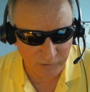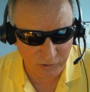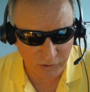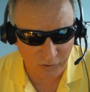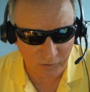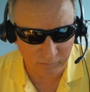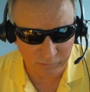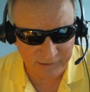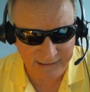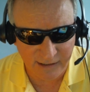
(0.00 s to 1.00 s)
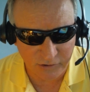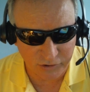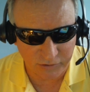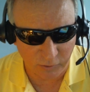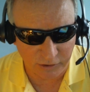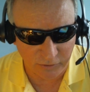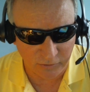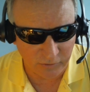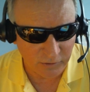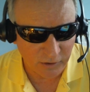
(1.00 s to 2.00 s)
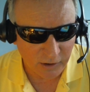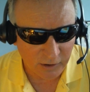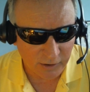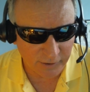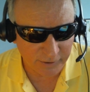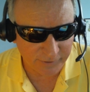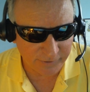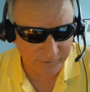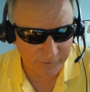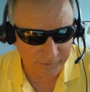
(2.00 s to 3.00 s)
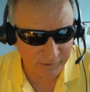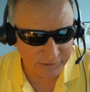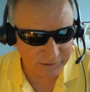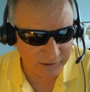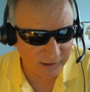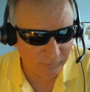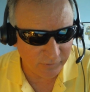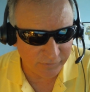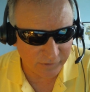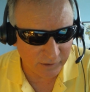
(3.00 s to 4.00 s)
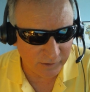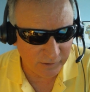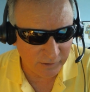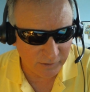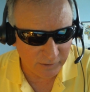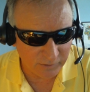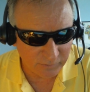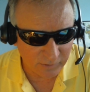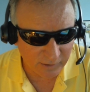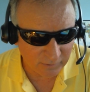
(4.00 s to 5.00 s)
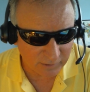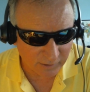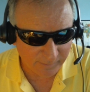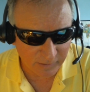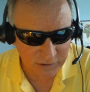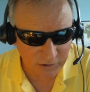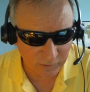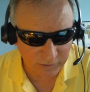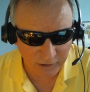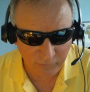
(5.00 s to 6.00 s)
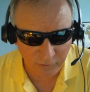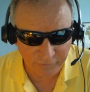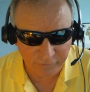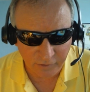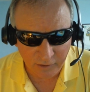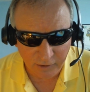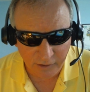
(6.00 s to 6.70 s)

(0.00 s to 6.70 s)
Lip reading: young teenagers were killed. Let me see, that was on, oh hell, I'm not sure what day it was.